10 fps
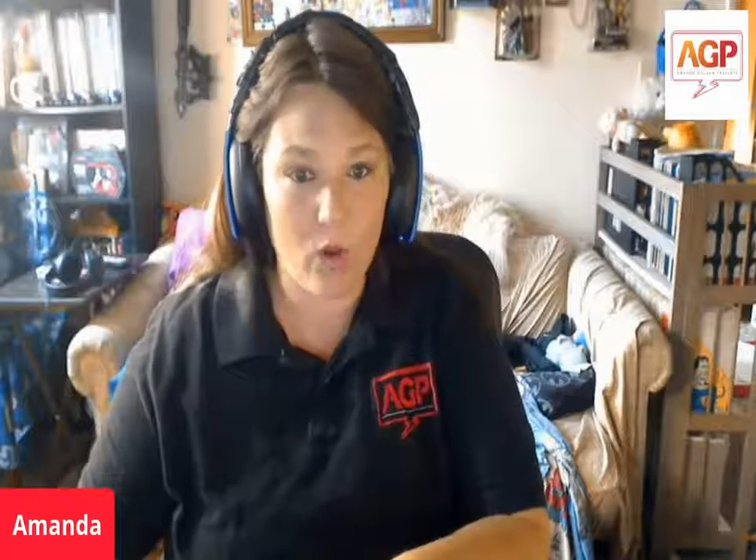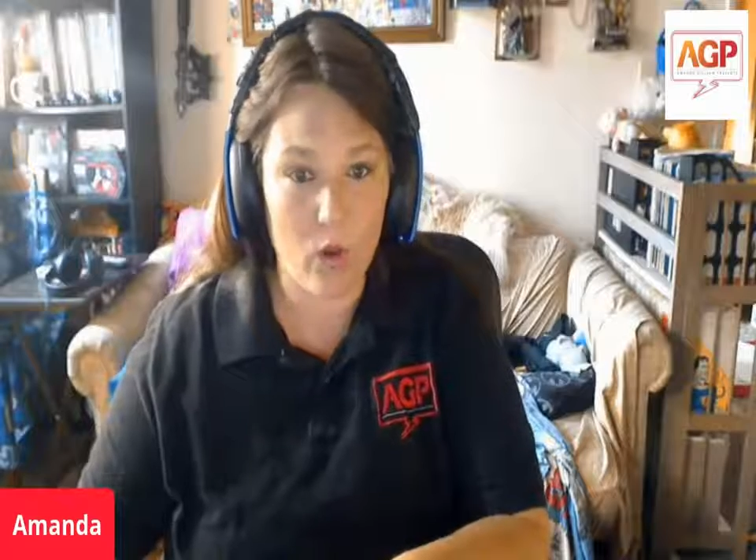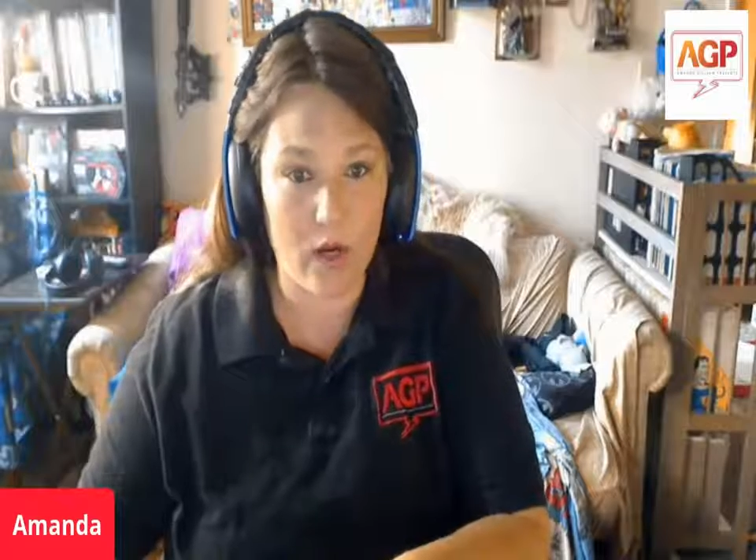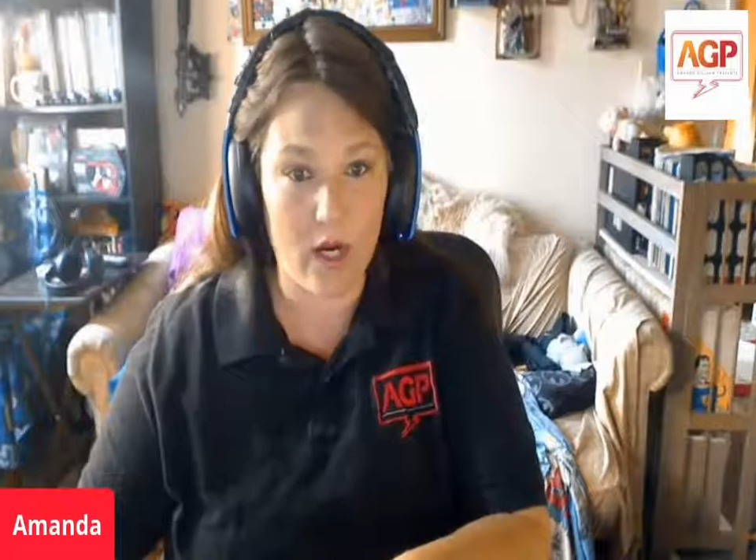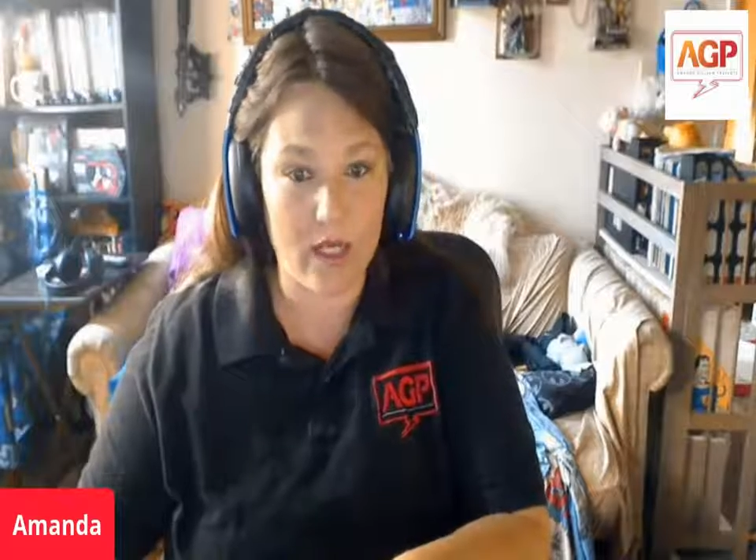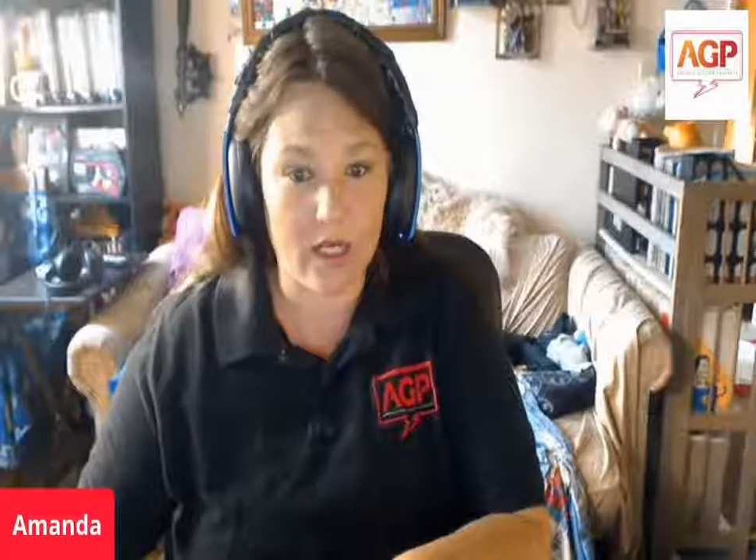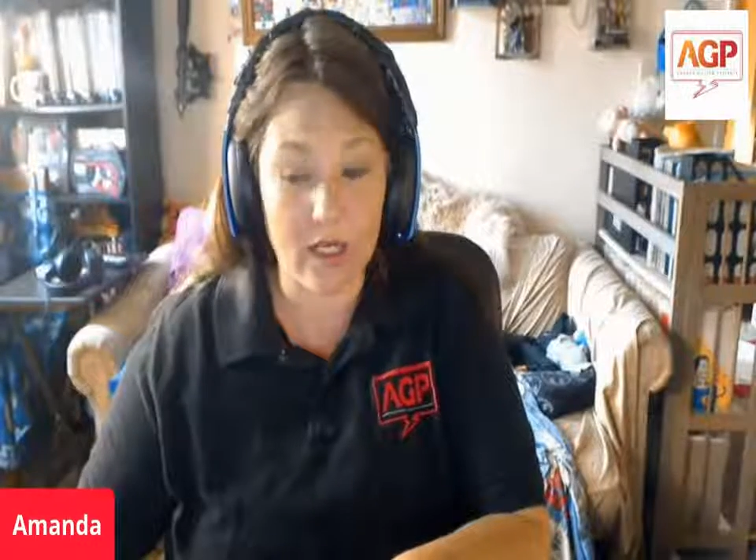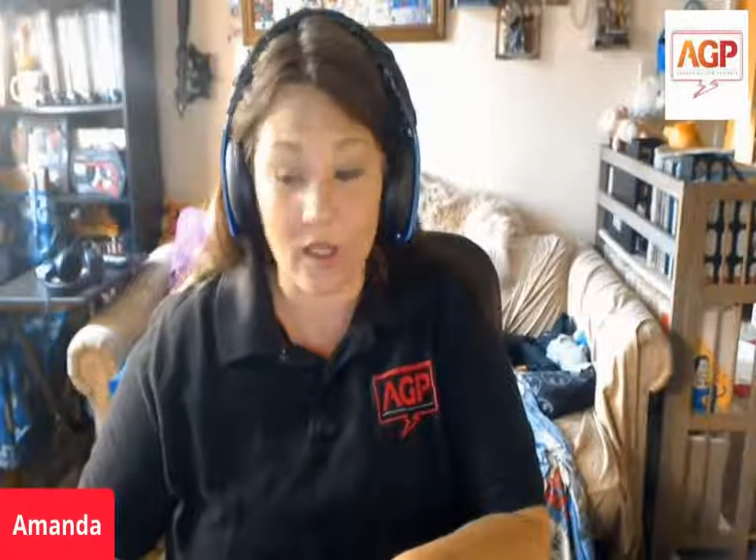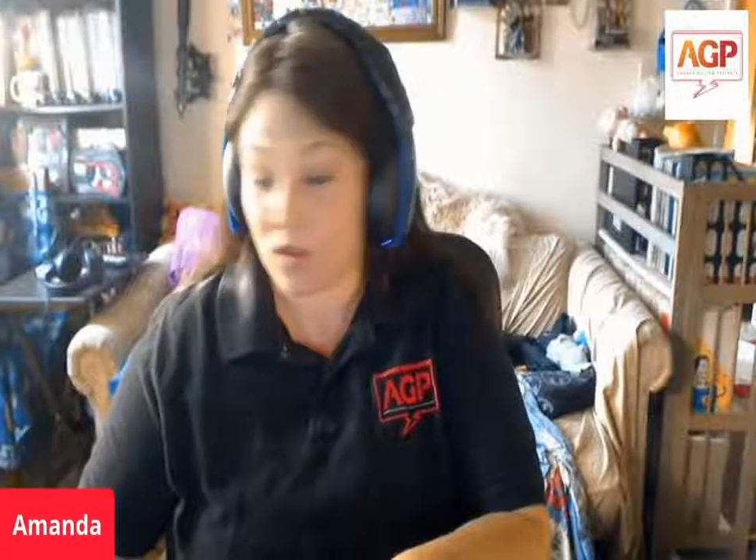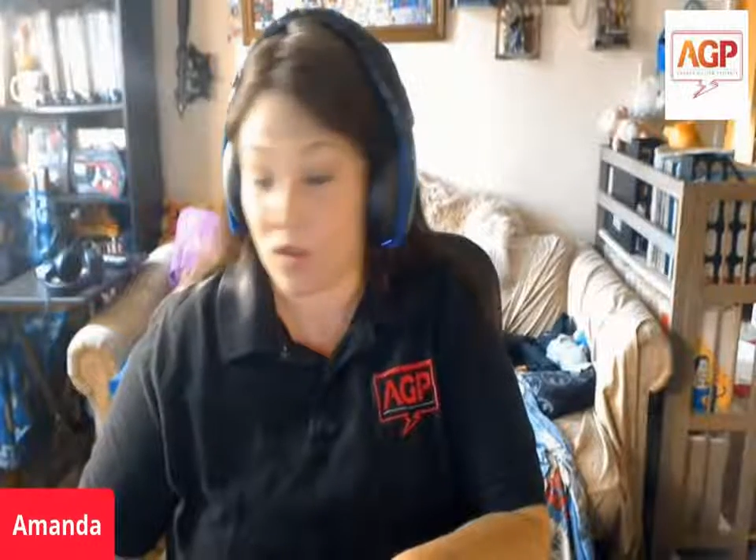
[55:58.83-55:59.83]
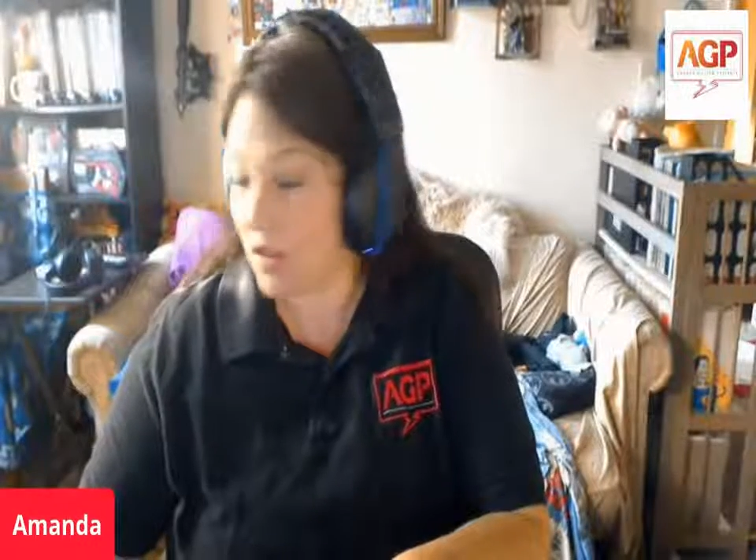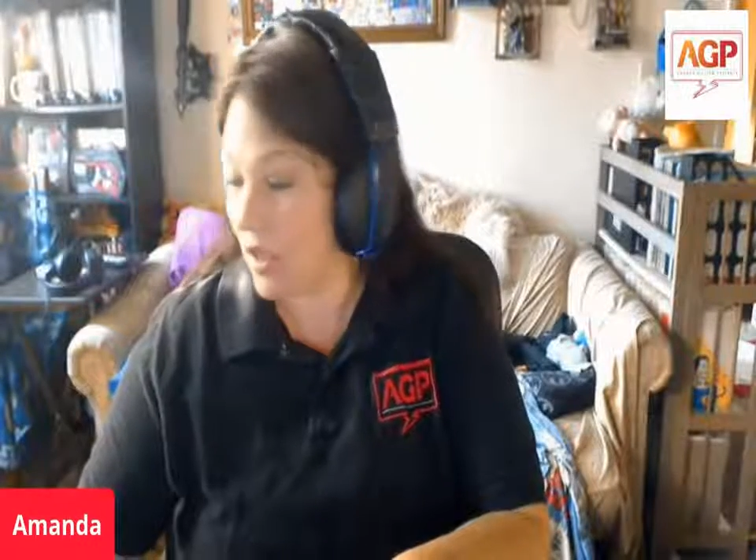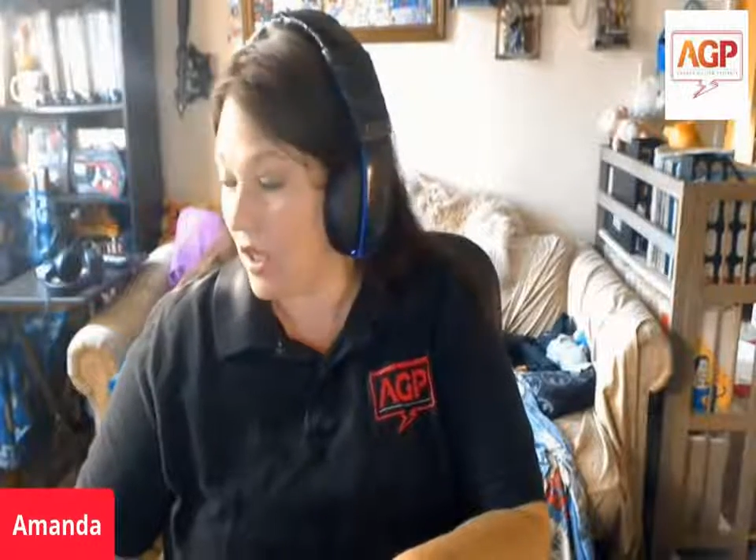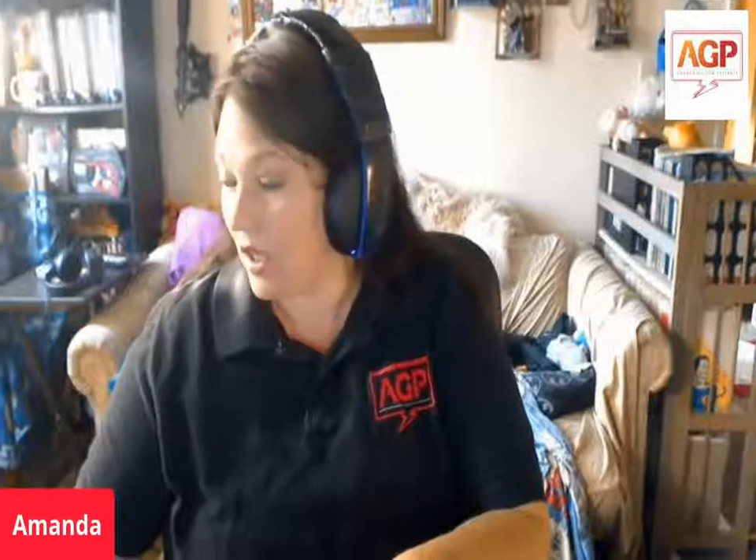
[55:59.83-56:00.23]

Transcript: or anything else.